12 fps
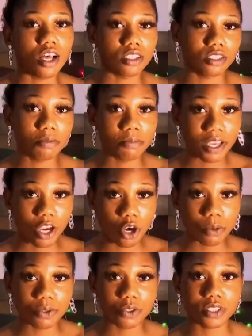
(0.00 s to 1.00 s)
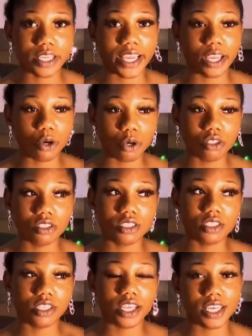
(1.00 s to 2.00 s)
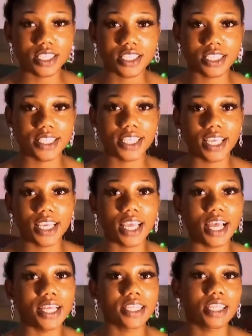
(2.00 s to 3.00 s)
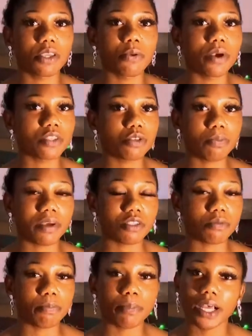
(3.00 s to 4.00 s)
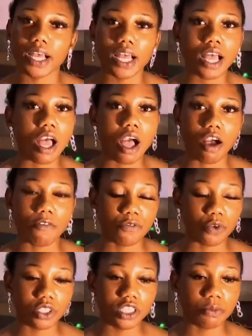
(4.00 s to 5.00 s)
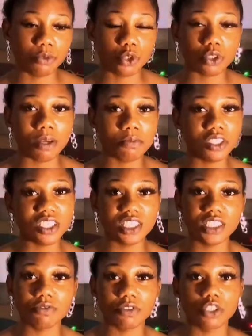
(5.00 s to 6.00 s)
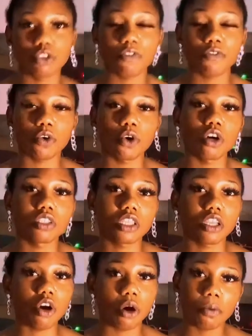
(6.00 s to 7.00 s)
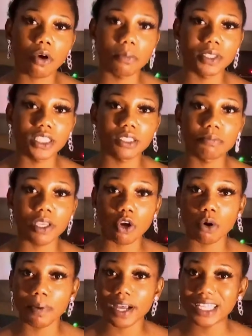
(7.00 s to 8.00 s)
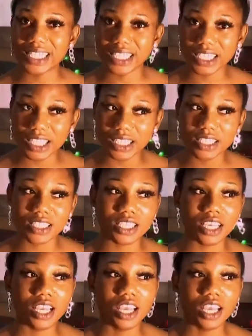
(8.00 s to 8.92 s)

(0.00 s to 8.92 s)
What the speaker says: the makeup tools I got yesterday, and they were super affordable. So I'm doing this video for the upcoming makeup artist.